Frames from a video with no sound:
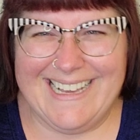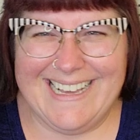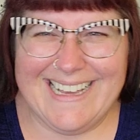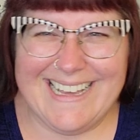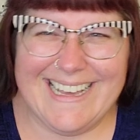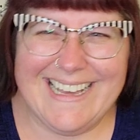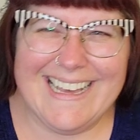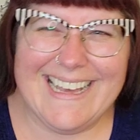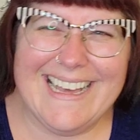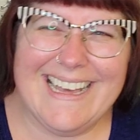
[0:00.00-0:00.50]

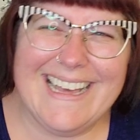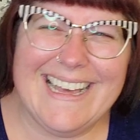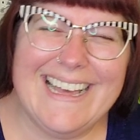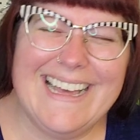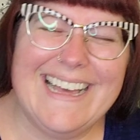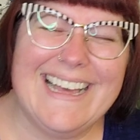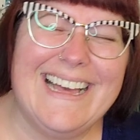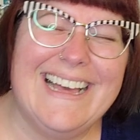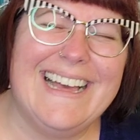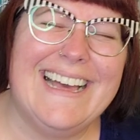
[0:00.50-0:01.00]

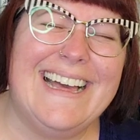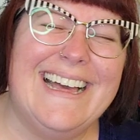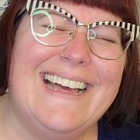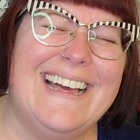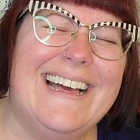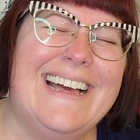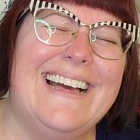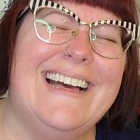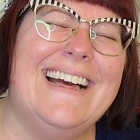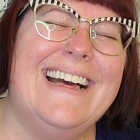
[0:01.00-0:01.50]

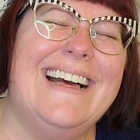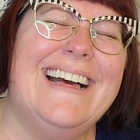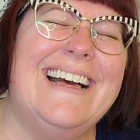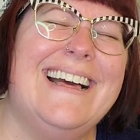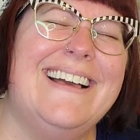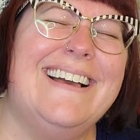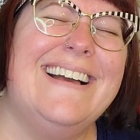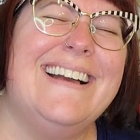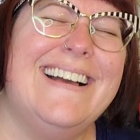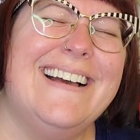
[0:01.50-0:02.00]

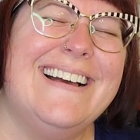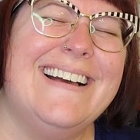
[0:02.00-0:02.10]
[no speech]